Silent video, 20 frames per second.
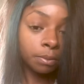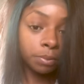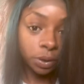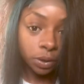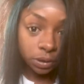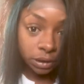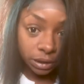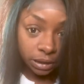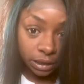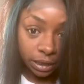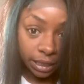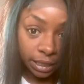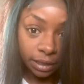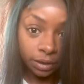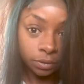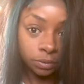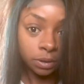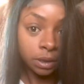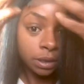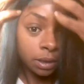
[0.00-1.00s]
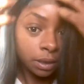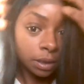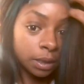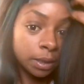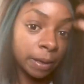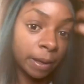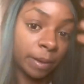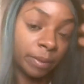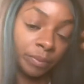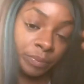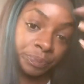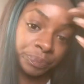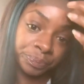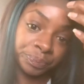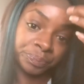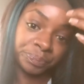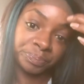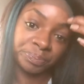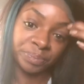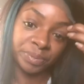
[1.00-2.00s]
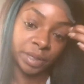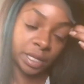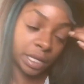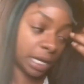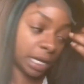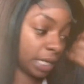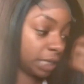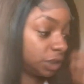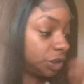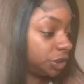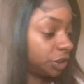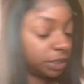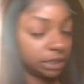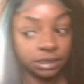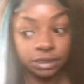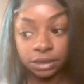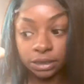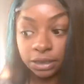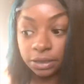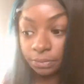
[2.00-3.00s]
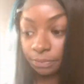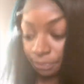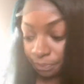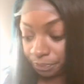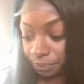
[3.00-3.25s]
pull it down, adjust it,